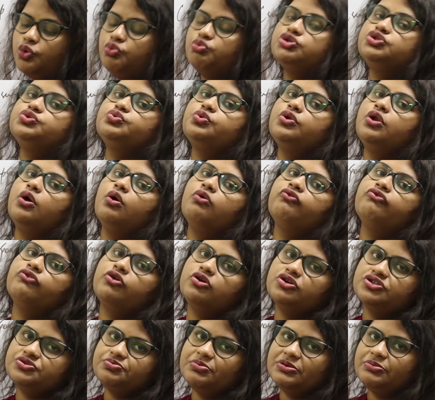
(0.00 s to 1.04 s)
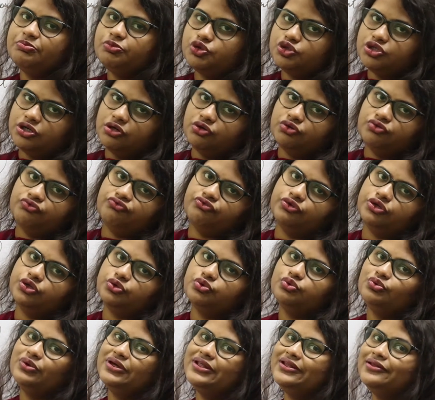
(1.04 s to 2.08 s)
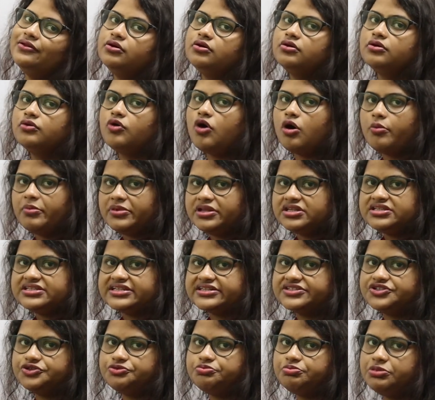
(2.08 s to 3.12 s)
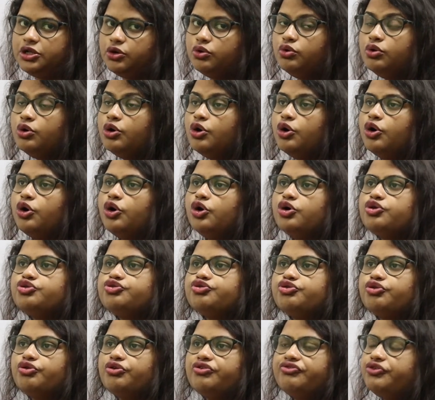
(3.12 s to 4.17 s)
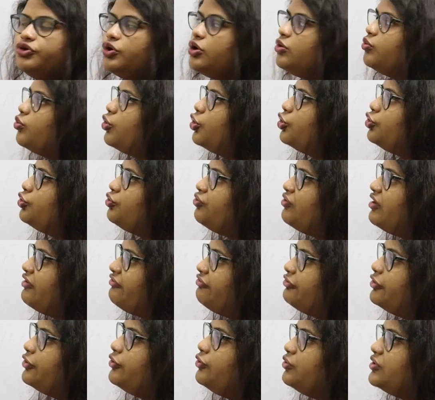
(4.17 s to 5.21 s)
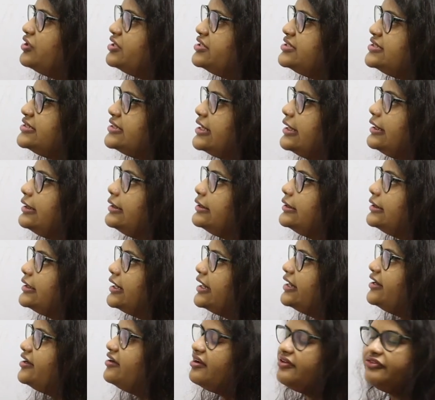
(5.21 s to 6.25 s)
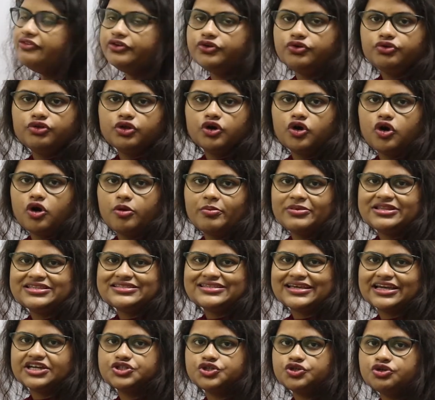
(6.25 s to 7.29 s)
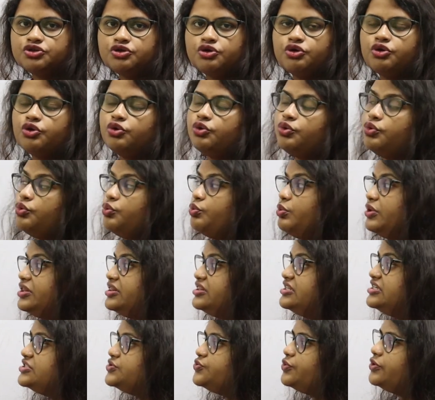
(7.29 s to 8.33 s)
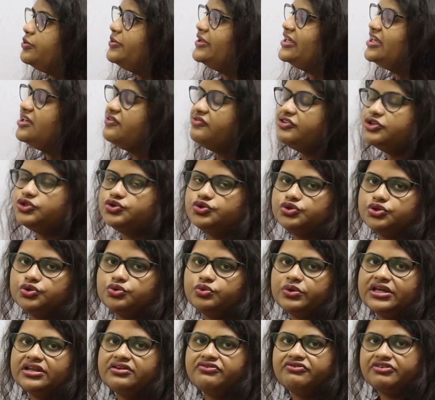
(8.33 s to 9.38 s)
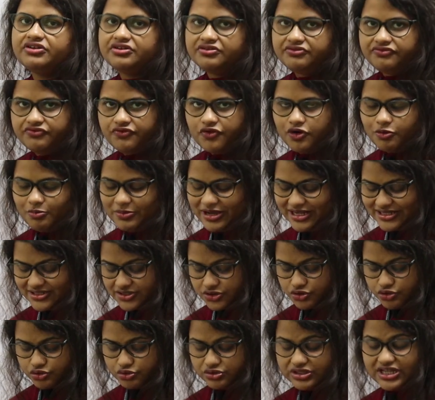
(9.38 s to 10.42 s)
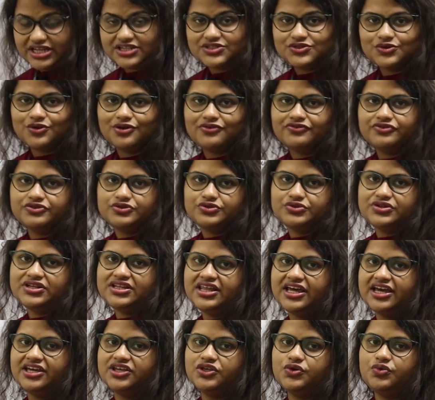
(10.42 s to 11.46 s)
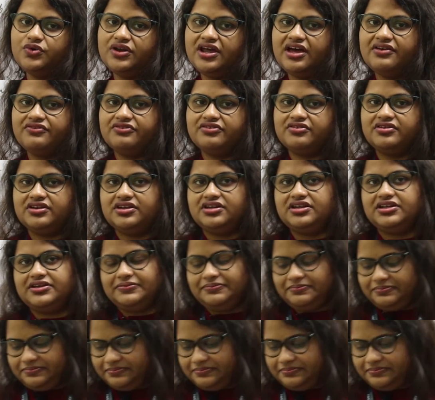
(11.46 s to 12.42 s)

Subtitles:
which will of course be put down for you in the comment section below. So if you all want to refer to this, kindly refer to the comment section where these will be given to you in written formats. So that's all for today. Thank you and have a great day.